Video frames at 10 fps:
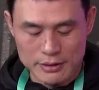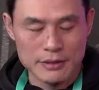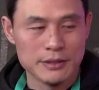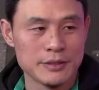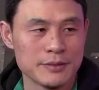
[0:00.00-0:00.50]

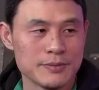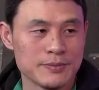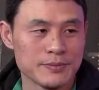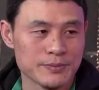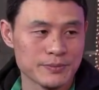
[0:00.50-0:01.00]

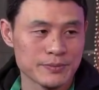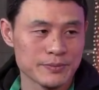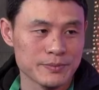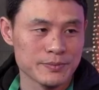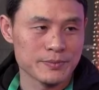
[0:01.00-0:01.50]

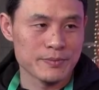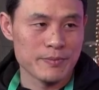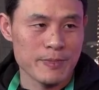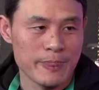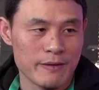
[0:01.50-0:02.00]

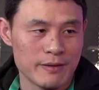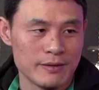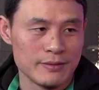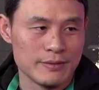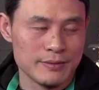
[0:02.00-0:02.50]

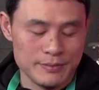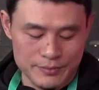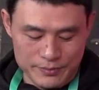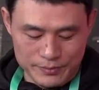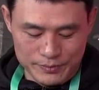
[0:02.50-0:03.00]

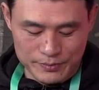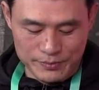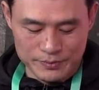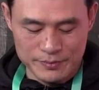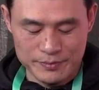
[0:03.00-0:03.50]

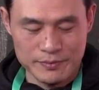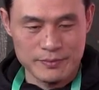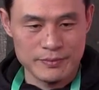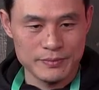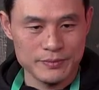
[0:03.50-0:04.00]

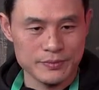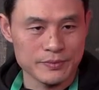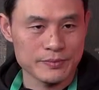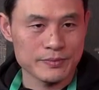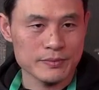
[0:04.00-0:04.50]

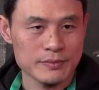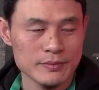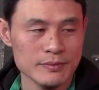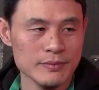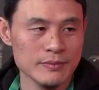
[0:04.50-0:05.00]

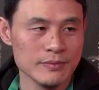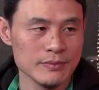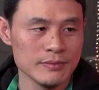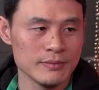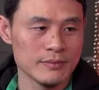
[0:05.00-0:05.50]

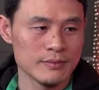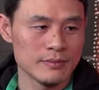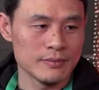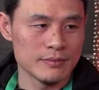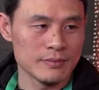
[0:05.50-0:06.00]

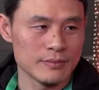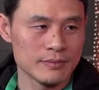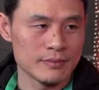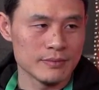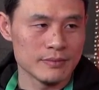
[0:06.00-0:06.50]

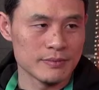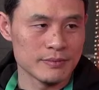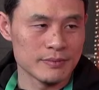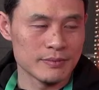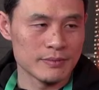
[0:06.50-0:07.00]

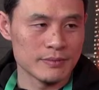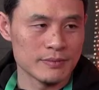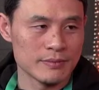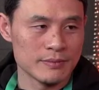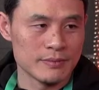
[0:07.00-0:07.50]

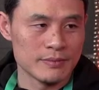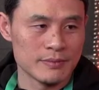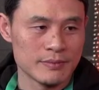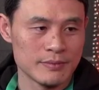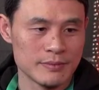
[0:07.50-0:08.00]
The person shown says nothing.